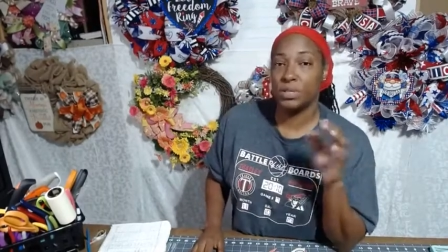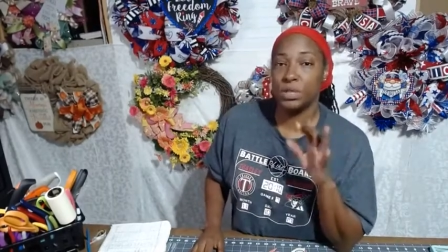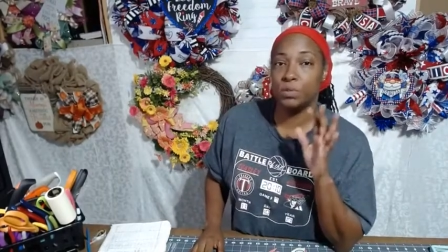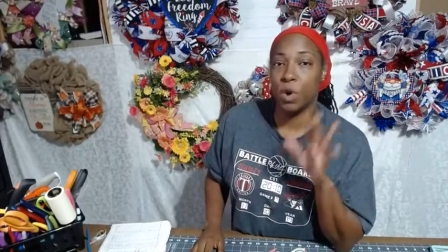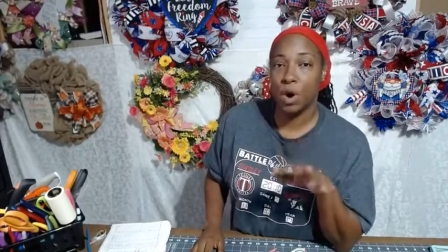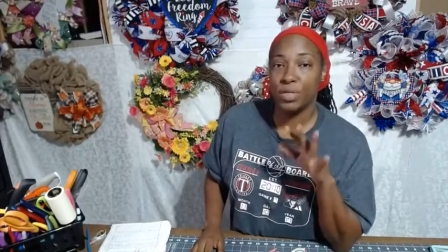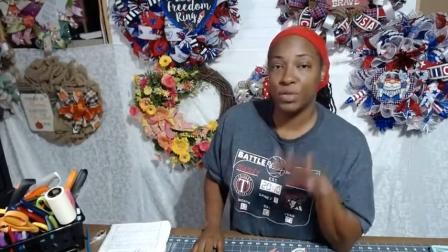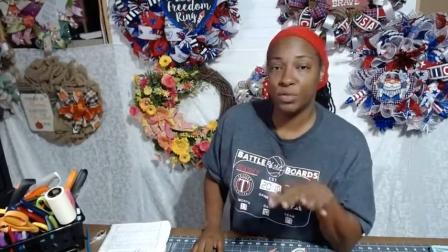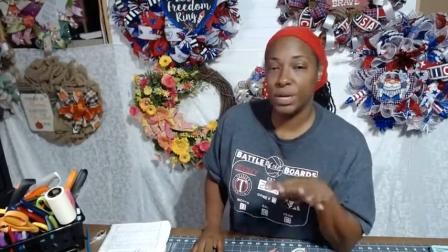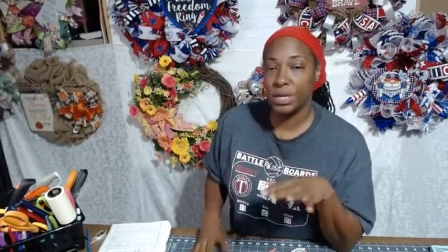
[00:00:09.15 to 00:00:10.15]
This is part
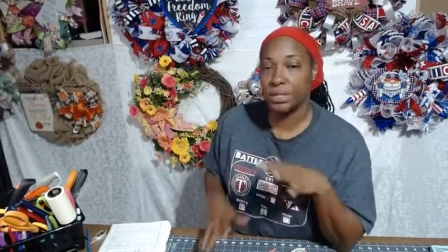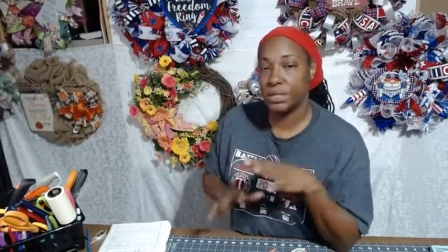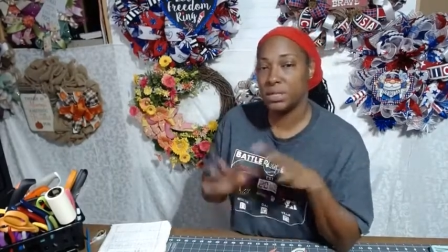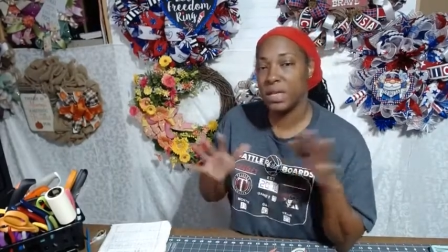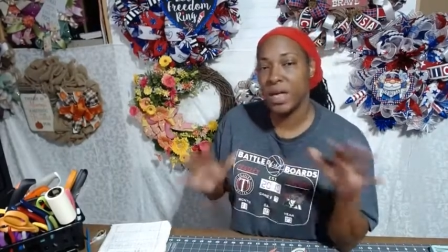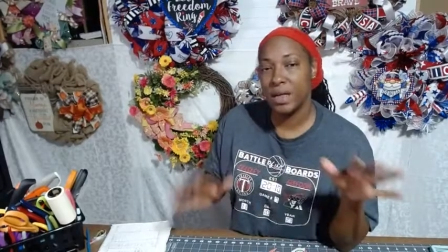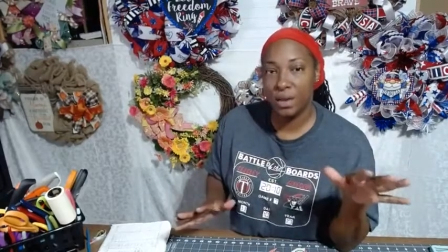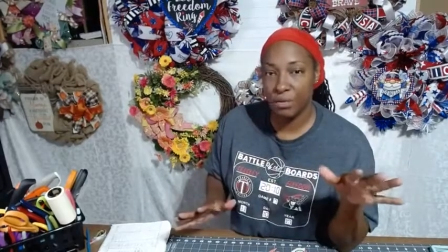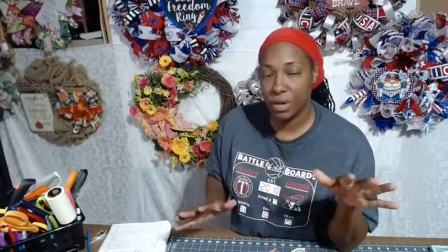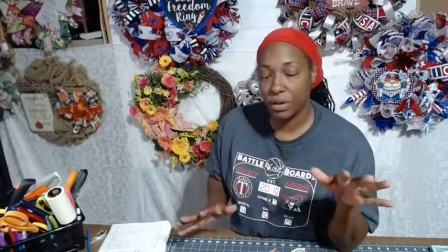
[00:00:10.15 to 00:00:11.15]
3. This is the
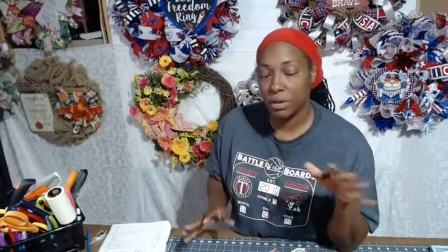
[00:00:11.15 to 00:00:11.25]
end of it.